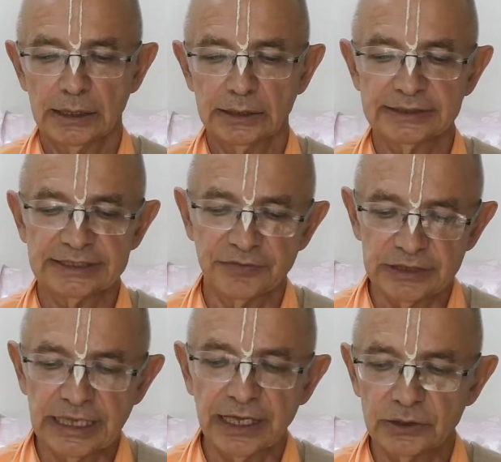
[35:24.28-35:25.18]

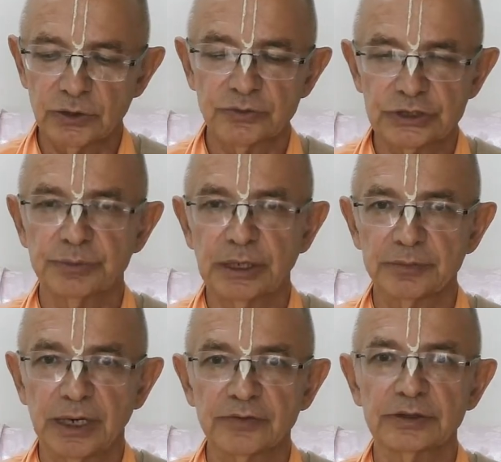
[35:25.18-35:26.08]
seventh canto of
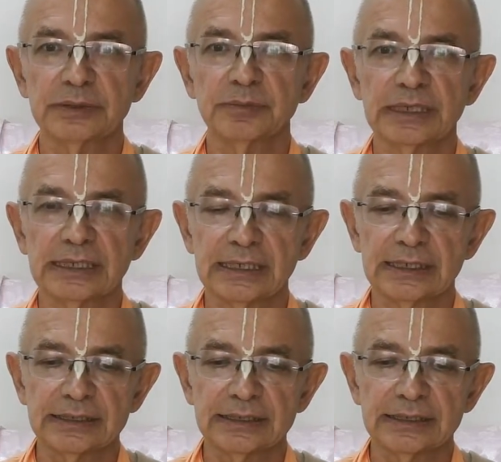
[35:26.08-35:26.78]
Srimad Bhagavatam